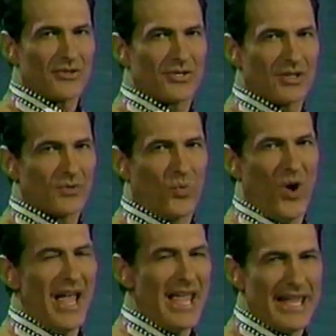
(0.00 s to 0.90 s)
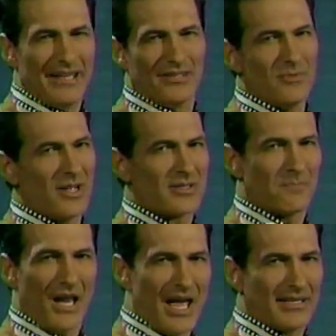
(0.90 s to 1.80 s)
there's just way too much
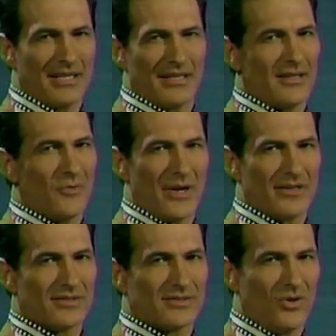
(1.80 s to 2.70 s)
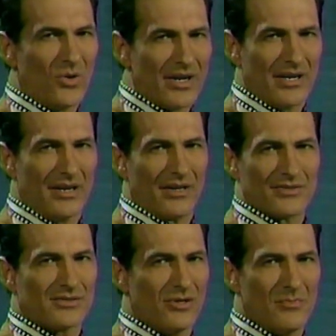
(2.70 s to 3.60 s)
plot getting in the way of the story here.
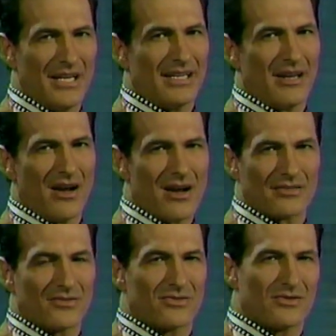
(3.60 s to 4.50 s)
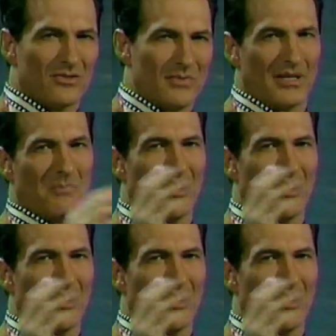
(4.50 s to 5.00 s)
It's too many characters, too many